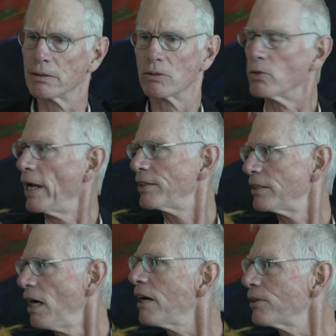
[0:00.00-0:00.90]
granted
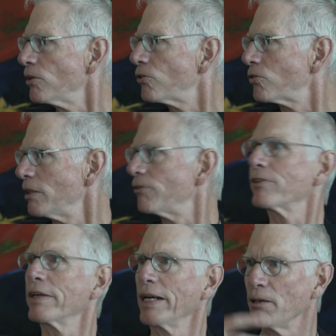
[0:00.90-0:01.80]
honors if
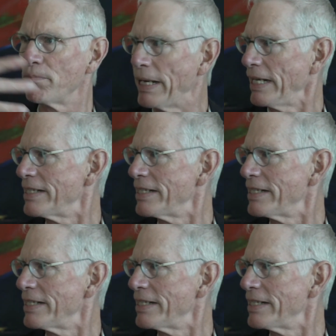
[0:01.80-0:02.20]
they pay